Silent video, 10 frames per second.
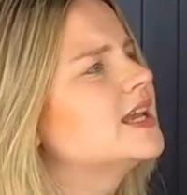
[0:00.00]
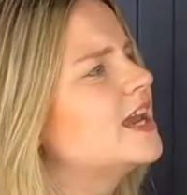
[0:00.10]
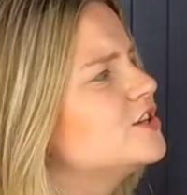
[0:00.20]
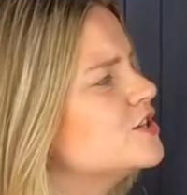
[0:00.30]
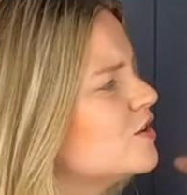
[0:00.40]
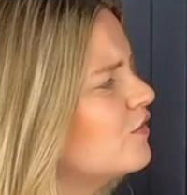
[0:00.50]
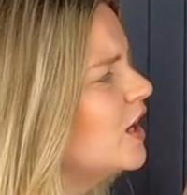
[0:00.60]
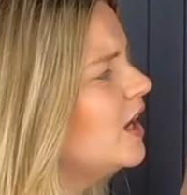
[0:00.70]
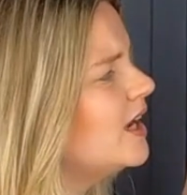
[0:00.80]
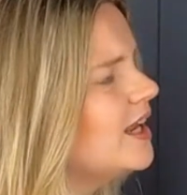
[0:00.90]
the edges of
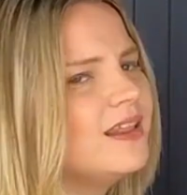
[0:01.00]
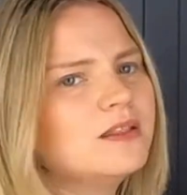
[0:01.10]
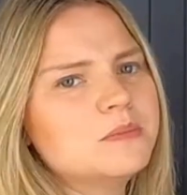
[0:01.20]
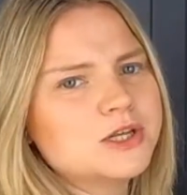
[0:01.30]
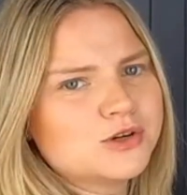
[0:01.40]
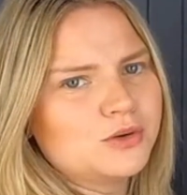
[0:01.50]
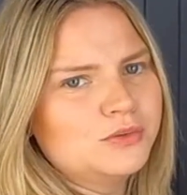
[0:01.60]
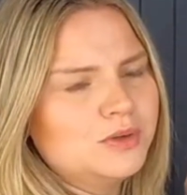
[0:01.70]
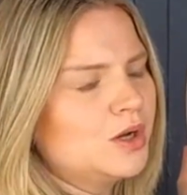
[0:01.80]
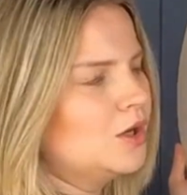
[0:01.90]
it and in the
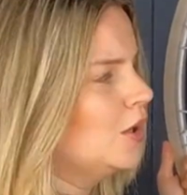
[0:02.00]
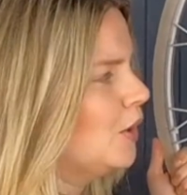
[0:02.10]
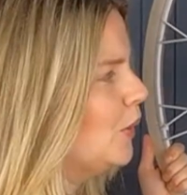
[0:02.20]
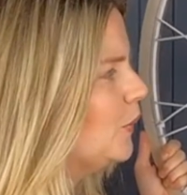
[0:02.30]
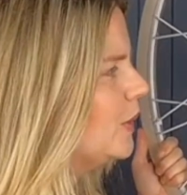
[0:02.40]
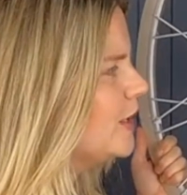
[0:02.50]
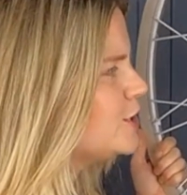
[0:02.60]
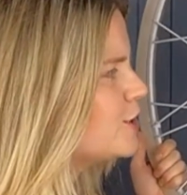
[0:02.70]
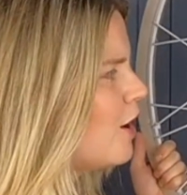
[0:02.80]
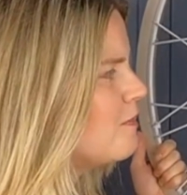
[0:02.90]
middle,
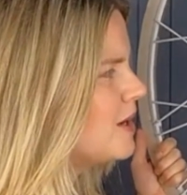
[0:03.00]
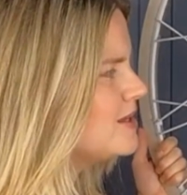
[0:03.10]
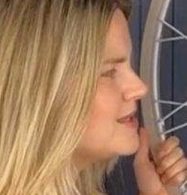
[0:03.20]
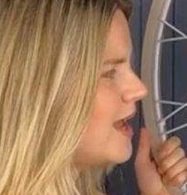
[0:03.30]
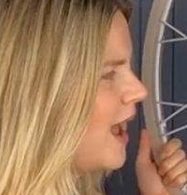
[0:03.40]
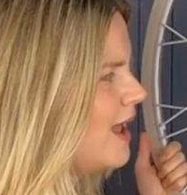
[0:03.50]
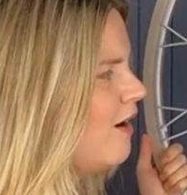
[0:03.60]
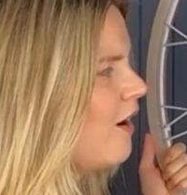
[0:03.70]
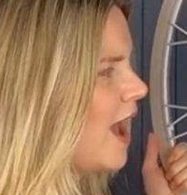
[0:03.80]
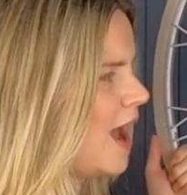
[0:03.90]
which I must say
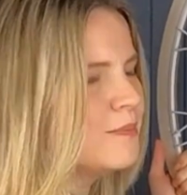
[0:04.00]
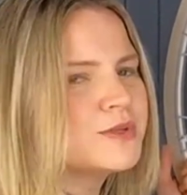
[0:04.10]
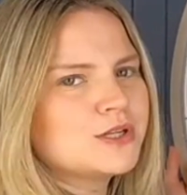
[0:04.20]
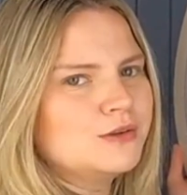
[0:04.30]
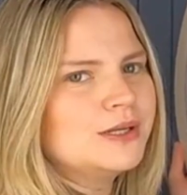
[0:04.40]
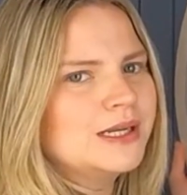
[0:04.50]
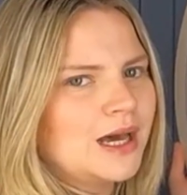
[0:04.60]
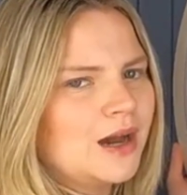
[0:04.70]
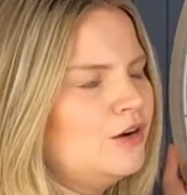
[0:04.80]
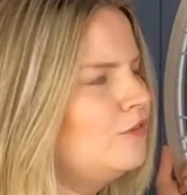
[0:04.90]
I absolutely
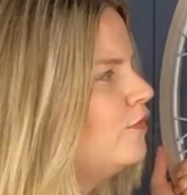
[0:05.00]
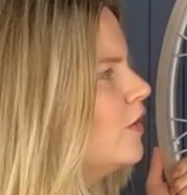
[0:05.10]
love.